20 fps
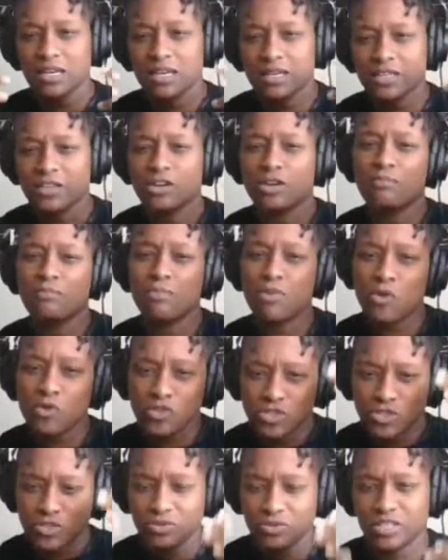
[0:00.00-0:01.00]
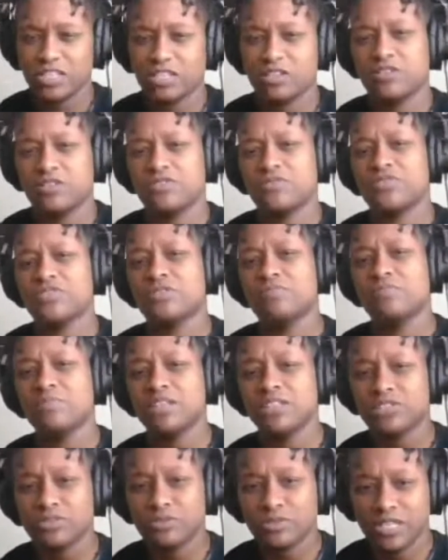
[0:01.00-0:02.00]
your emotional health, your
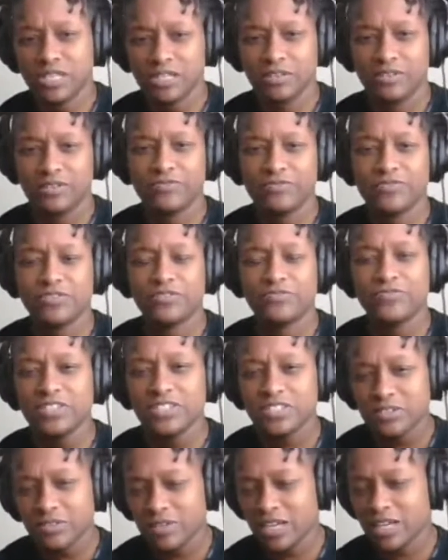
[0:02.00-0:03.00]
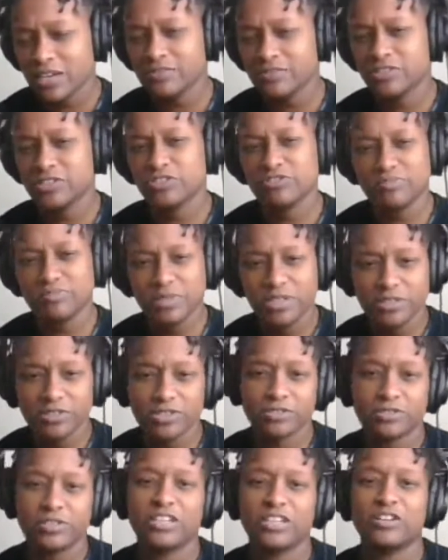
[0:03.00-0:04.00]
mental health, your physical health, your
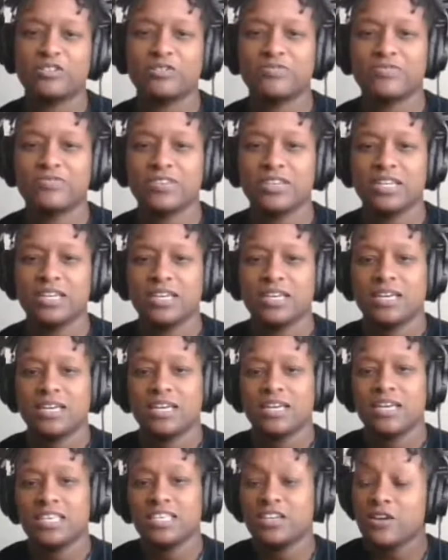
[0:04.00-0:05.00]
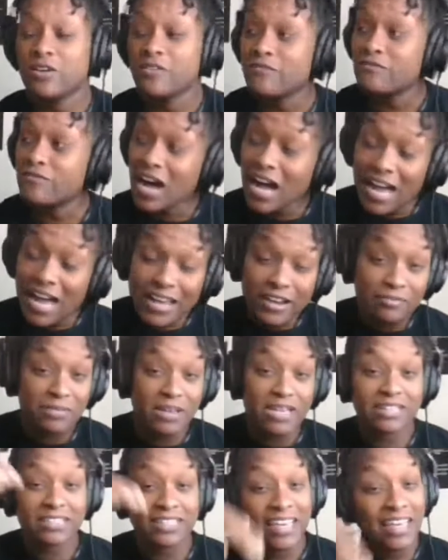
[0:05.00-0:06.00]
spiritual health, your
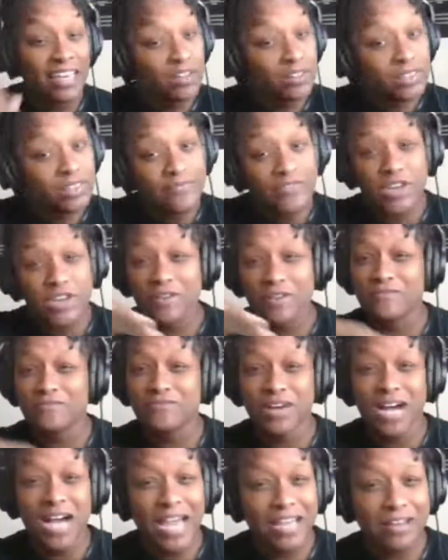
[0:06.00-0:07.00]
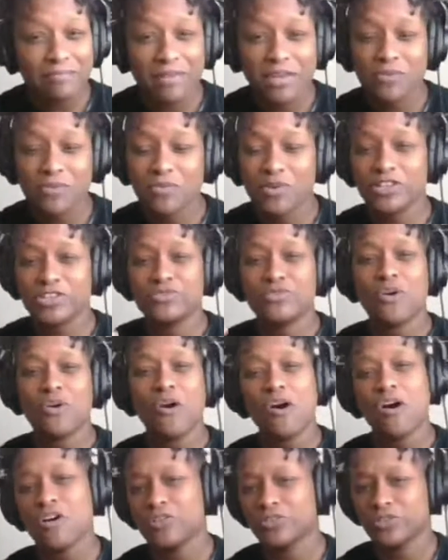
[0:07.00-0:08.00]
environment, the health of your environment, where you
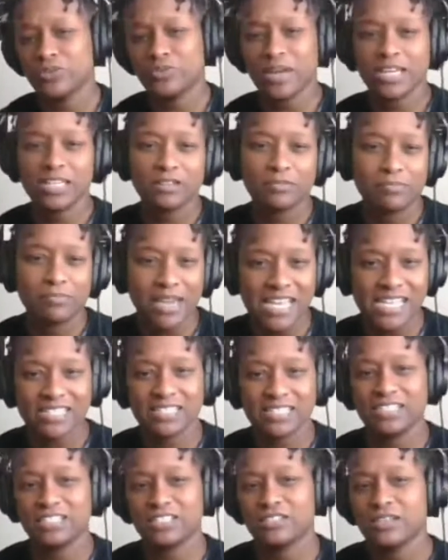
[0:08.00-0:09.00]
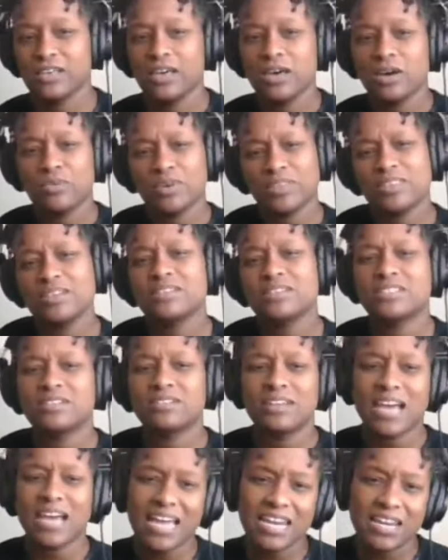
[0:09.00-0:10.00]
are on a regular basis, whether it's your
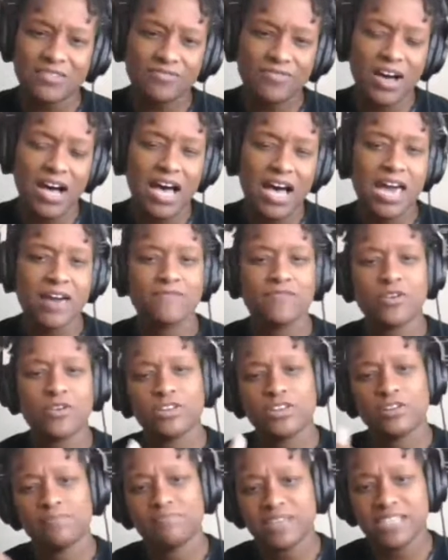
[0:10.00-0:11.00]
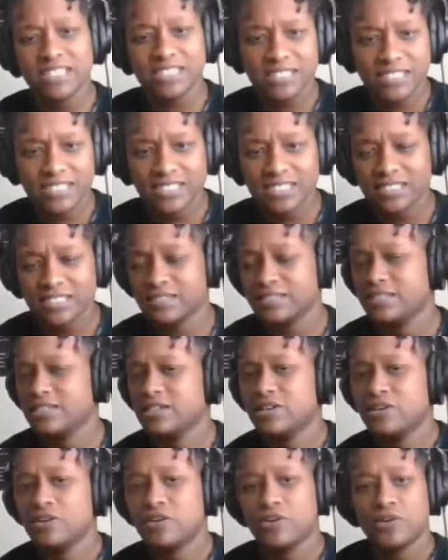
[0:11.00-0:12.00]
9 to 5 or your business,
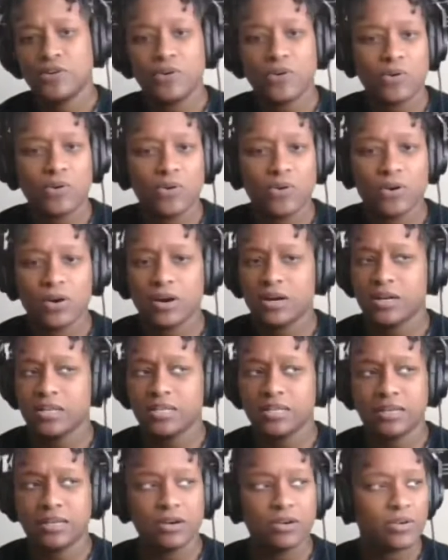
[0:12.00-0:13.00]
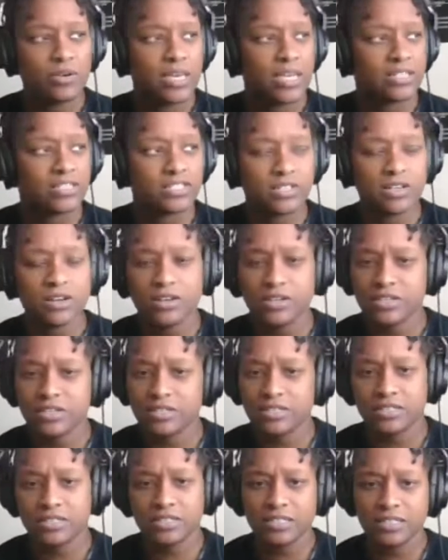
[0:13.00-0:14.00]
or, in
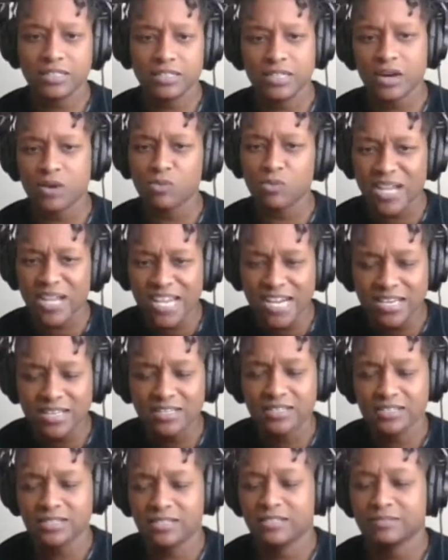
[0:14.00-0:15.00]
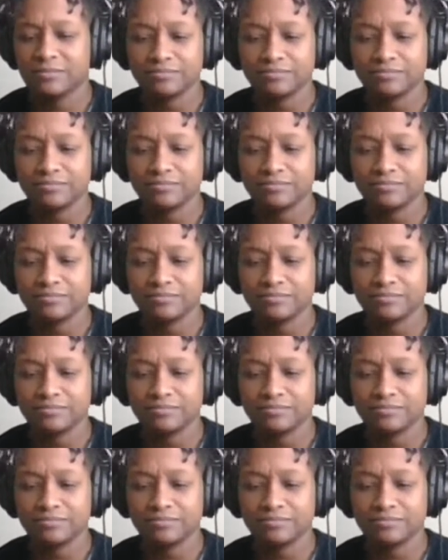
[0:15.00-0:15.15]
certain arenas.